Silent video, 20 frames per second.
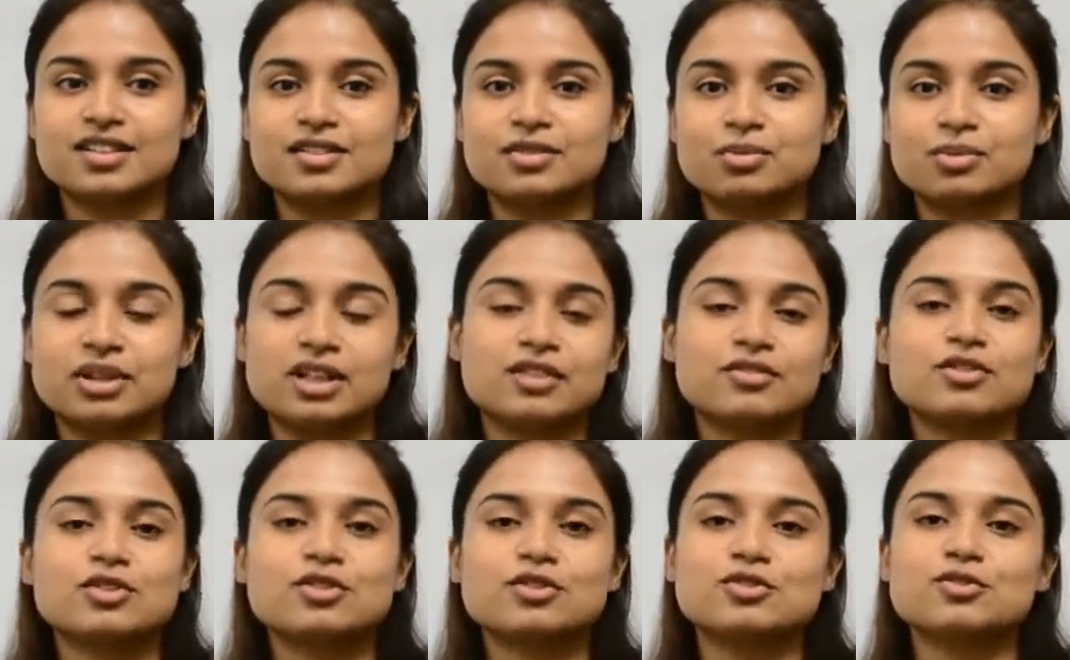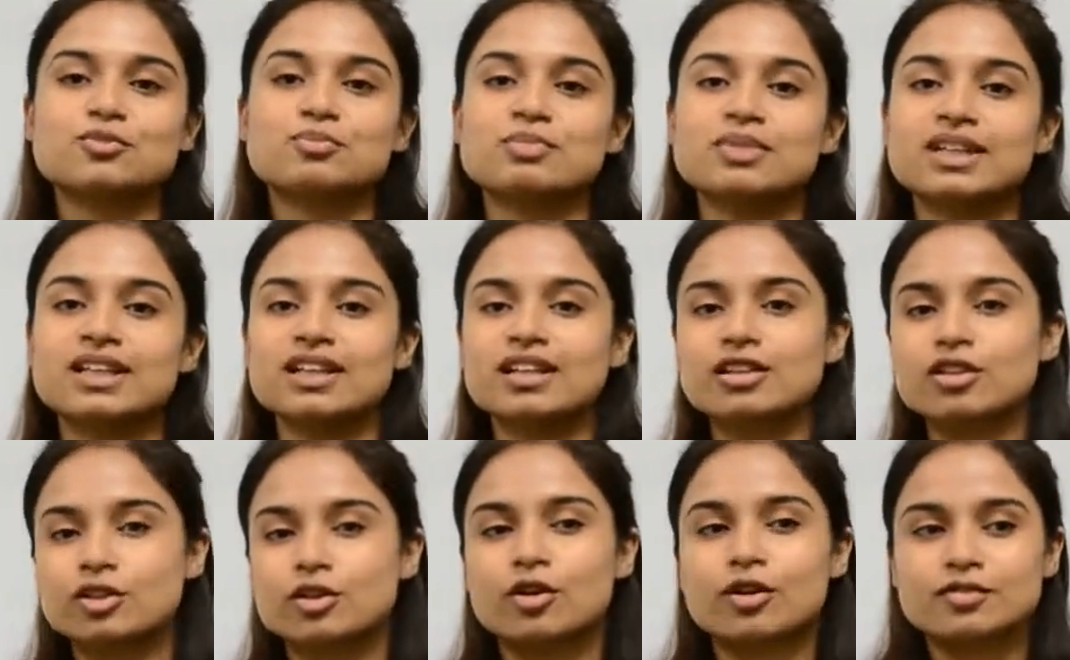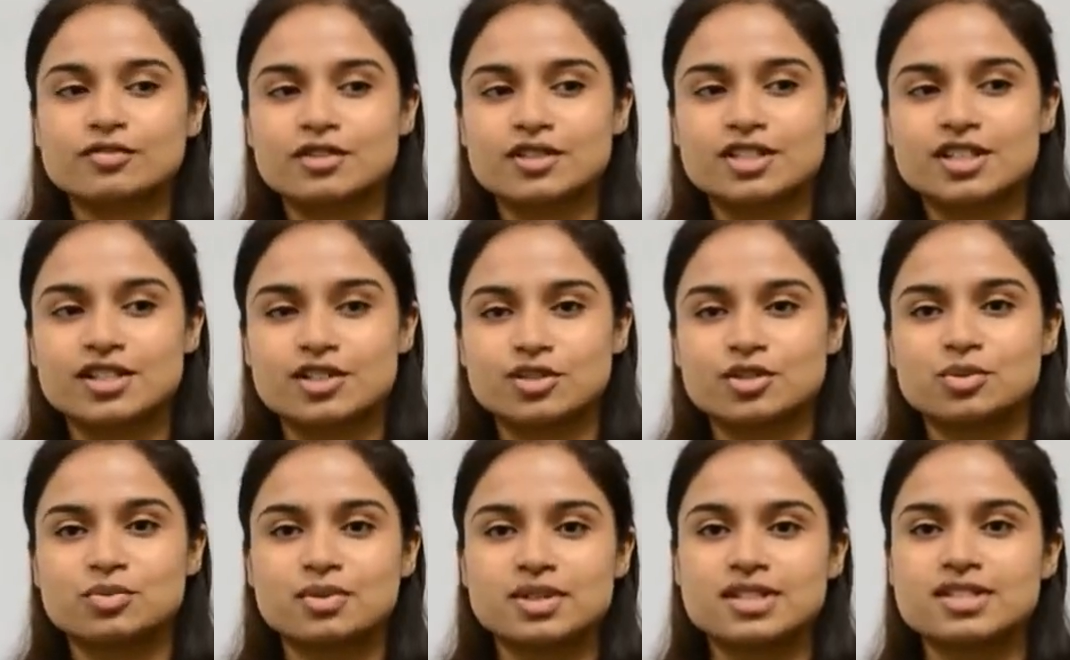Whenever you begin a
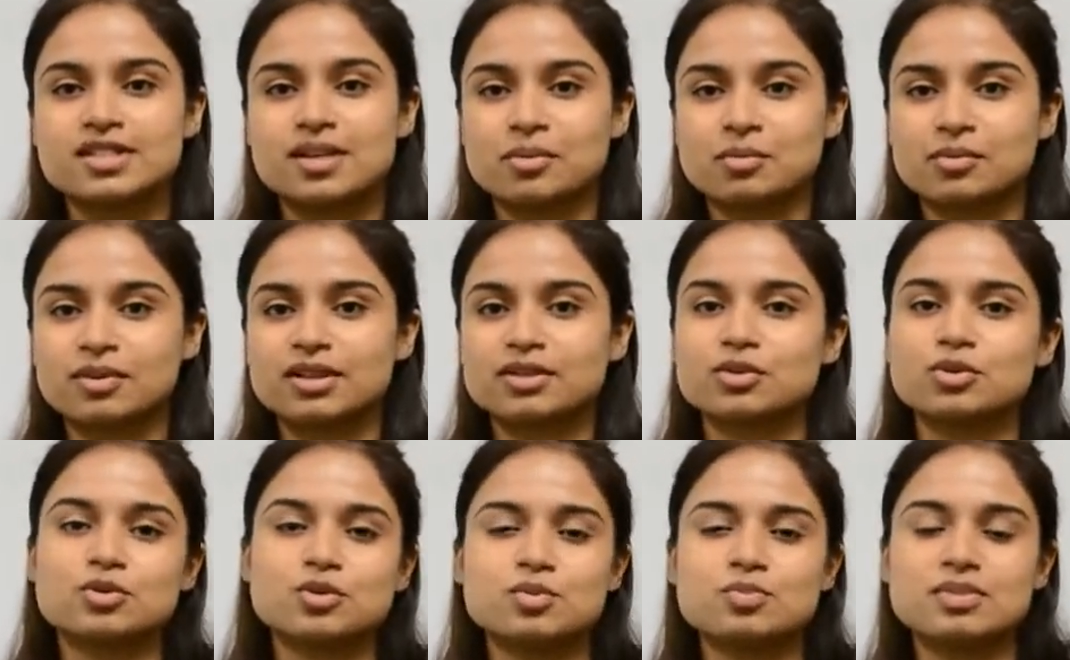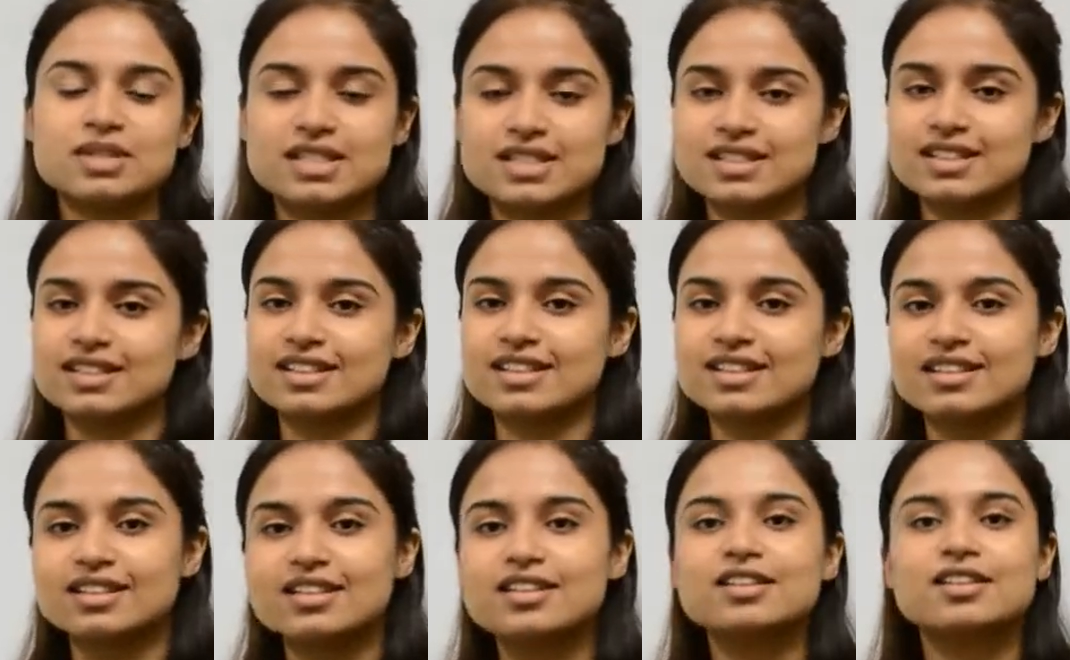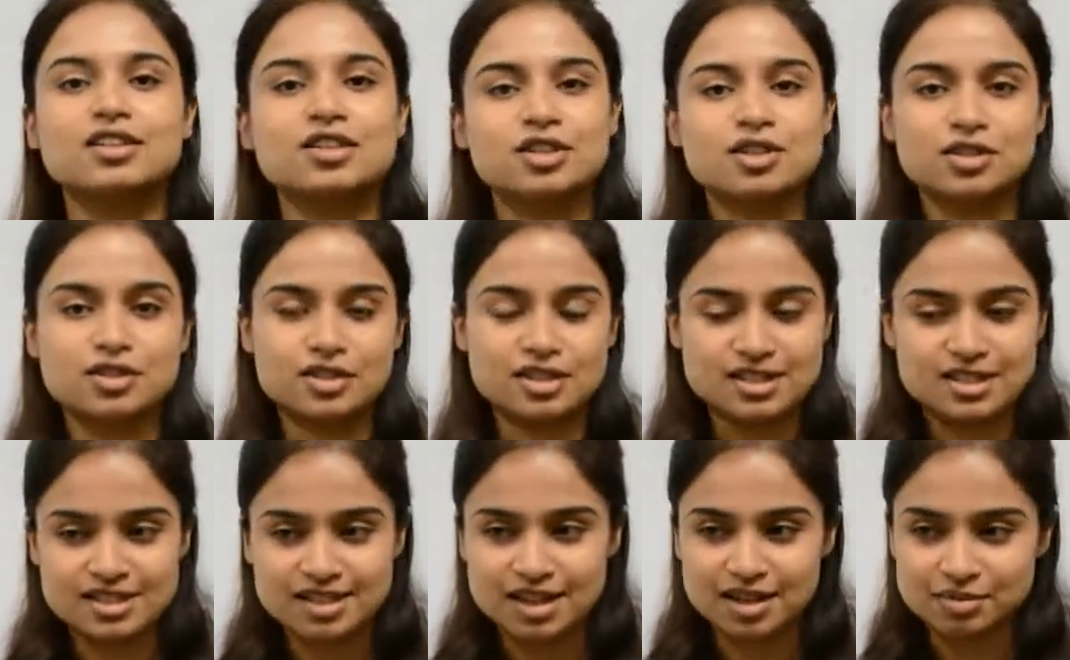conversation with someone who speaks in Hindi, you can
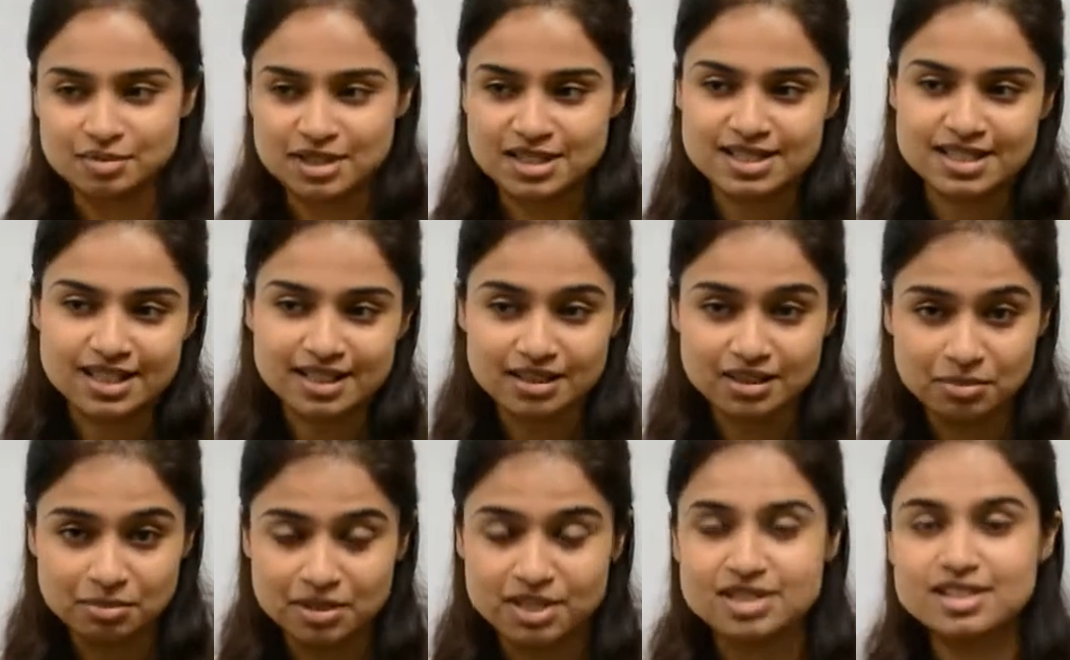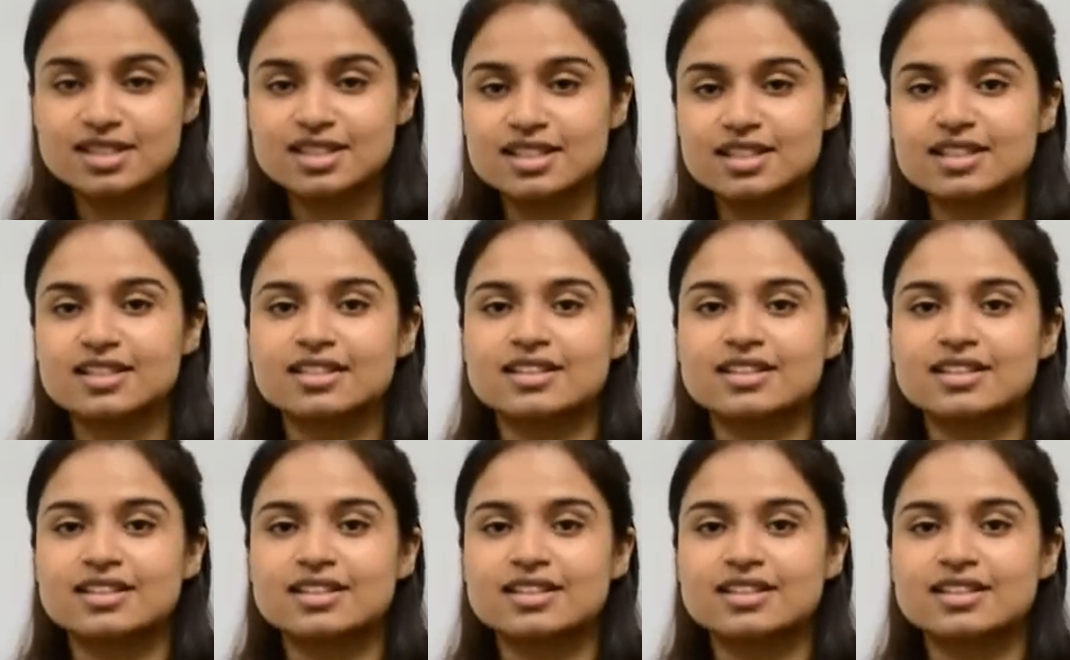start by saying namaste,